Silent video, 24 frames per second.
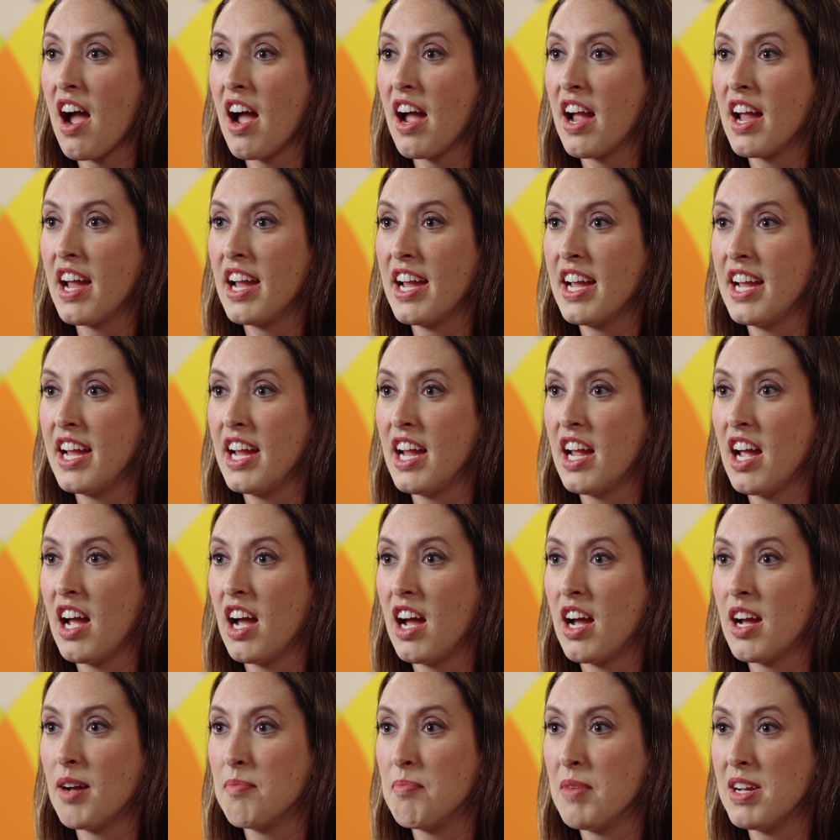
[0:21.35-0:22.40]
I
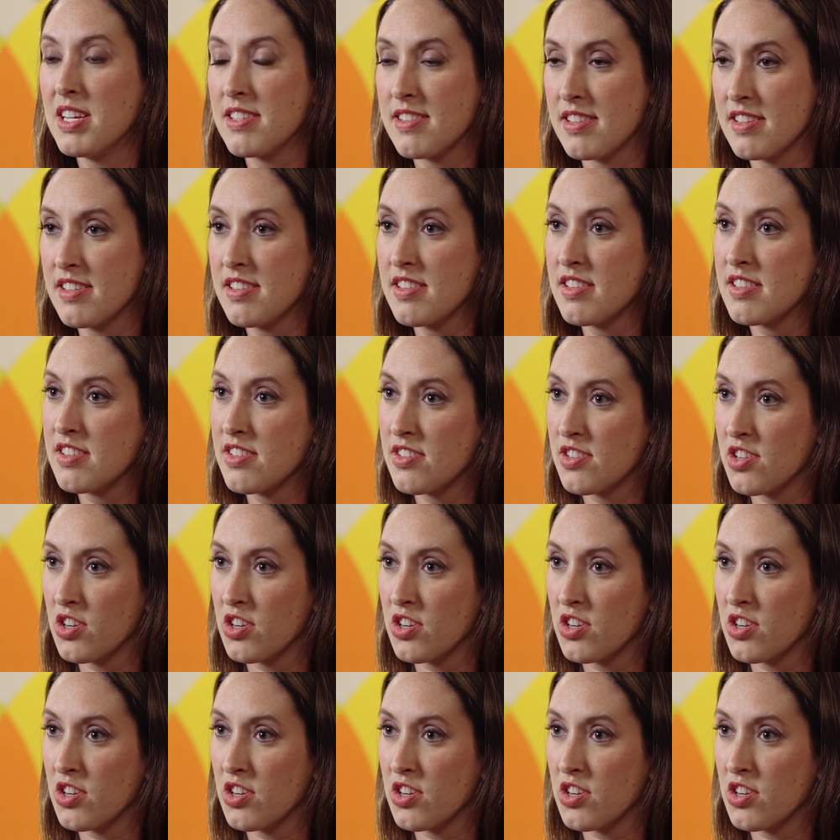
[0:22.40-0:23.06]
um, assist the